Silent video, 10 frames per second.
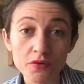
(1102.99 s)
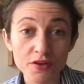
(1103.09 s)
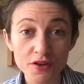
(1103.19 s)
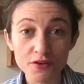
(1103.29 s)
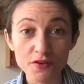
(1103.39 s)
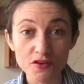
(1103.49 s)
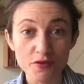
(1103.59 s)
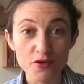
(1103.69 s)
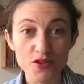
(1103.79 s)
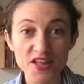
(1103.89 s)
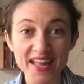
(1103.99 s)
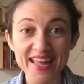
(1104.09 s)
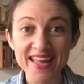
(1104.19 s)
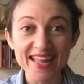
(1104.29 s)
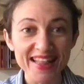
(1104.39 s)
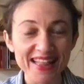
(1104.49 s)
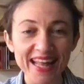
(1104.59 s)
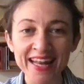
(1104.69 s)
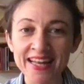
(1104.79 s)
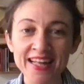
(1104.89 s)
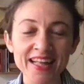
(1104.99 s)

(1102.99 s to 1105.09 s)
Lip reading: you crochet, then